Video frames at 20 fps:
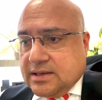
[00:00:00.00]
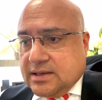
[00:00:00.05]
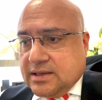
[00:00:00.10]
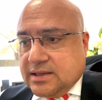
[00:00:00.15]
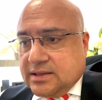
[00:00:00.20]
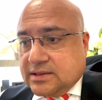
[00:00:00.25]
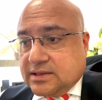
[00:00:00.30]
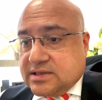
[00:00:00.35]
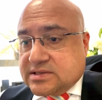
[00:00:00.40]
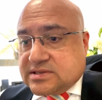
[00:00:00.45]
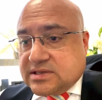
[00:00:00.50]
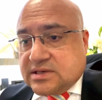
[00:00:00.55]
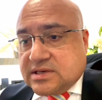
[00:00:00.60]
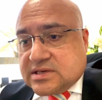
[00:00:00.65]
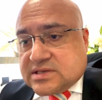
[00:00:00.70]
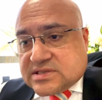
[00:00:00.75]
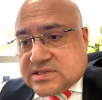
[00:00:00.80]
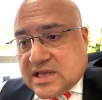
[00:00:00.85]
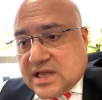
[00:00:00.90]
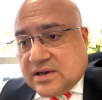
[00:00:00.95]
This in
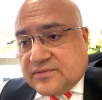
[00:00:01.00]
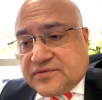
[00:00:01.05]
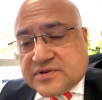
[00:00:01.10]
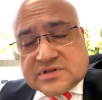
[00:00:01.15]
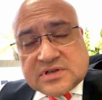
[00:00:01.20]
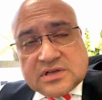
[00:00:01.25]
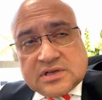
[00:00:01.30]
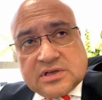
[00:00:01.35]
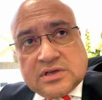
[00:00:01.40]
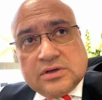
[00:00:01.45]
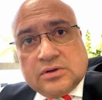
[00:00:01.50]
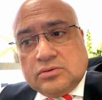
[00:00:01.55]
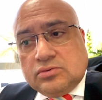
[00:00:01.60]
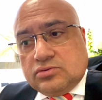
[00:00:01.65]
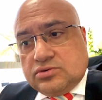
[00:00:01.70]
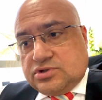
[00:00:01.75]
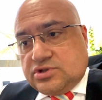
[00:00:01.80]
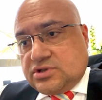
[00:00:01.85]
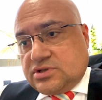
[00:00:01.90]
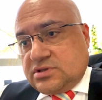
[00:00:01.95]
itself is a
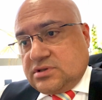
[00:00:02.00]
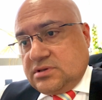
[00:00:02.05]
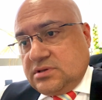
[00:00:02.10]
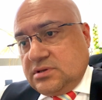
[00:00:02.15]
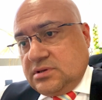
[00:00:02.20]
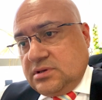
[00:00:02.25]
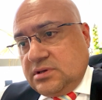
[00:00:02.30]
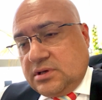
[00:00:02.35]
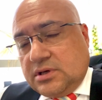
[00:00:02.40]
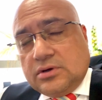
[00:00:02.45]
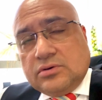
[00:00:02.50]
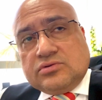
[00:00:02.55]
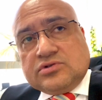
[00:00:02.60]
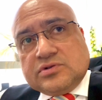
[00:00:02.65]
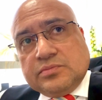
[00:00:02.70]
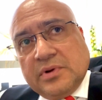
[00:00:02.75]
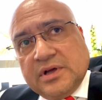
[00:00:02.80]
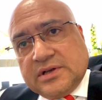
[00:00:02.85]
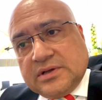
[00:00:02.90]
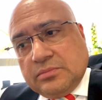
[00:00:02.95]
huge
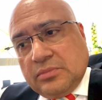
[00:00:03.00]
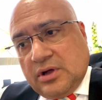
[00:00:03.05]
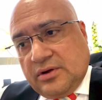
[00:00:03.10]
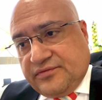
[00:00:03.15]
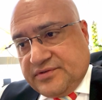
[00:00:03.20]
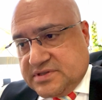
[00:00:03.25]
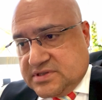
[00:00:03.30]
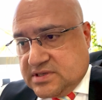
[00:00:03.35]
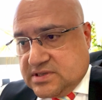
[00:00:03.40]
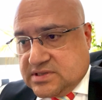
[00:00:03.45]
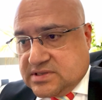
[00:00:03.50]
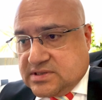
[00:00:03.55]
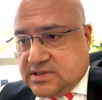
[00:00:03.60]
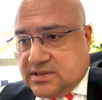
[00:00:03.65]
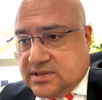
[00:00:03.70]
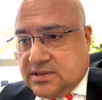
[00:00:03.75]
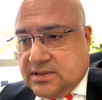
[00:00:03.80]
metamorphosis.